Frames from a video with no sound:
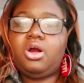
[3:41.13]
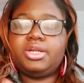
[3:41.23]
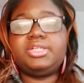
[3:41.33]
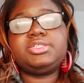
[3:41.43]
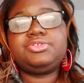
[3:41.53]

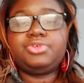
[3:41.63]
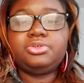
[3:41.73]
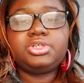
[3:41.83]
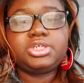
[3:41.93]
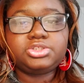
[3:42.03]
hard it is for
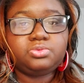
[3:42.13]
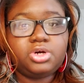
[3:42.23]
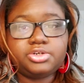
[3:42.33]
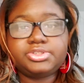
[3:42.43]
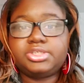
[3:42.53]
you to get your
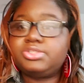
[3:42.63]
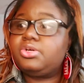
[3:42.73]
waters in.